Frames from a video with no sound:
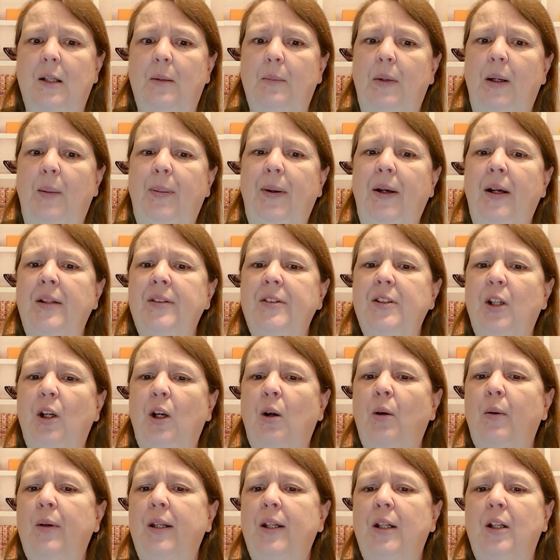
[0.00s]
My parents had
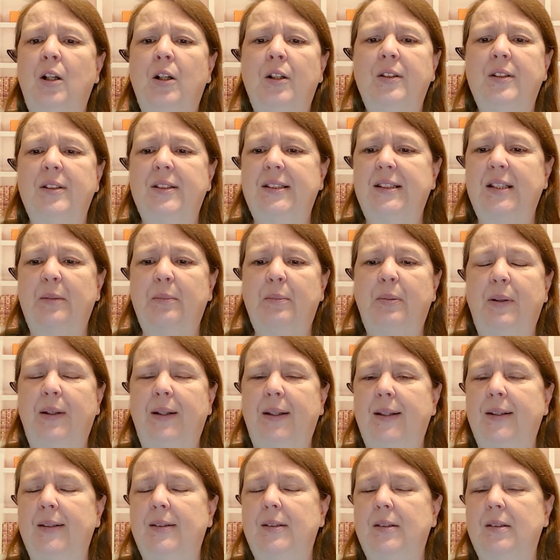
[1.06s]
already gone to some
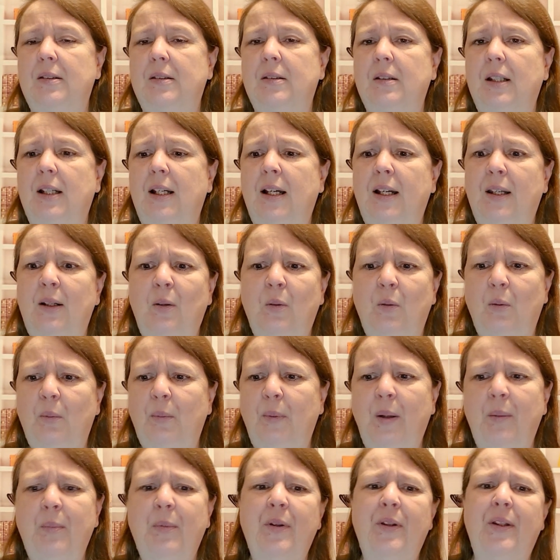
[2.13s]
place. I don't
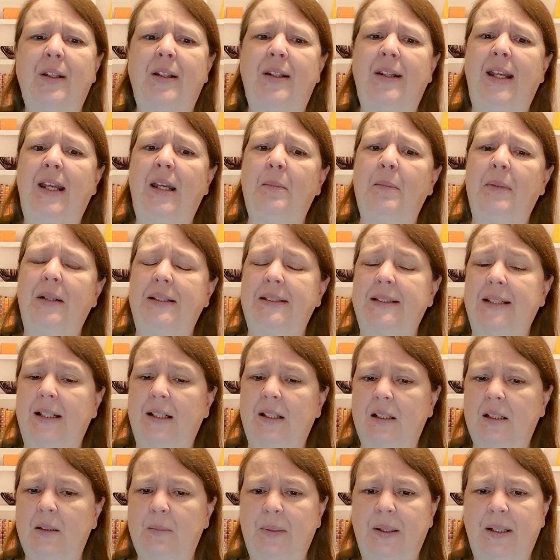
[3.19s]
remember the name
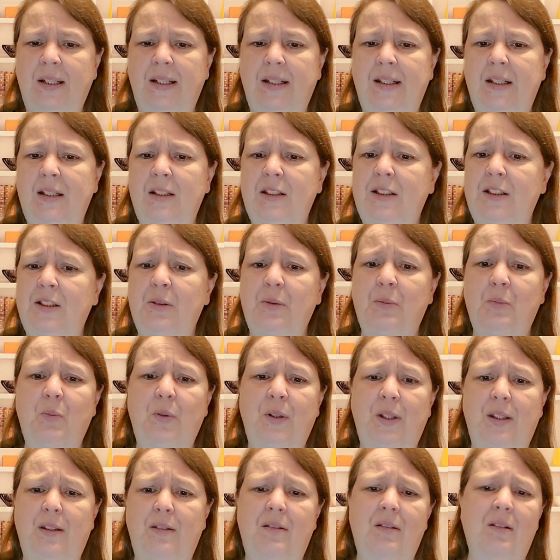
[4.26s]
exactly, but it ended
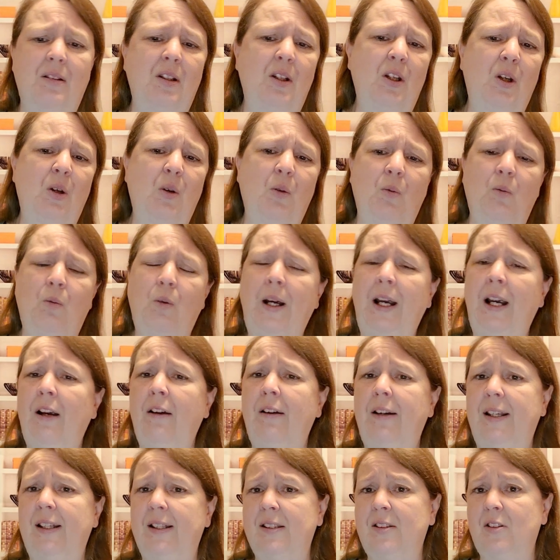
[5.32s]
with
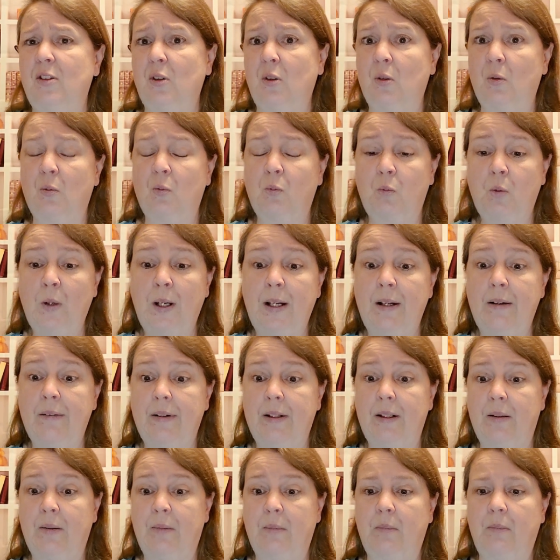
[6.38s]
rarius or
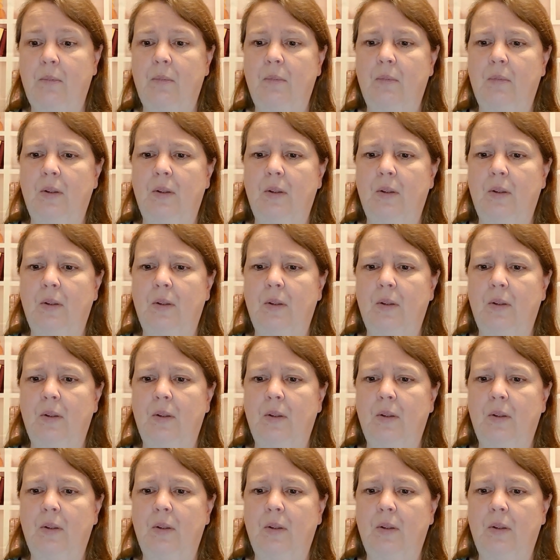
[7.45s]
rarium.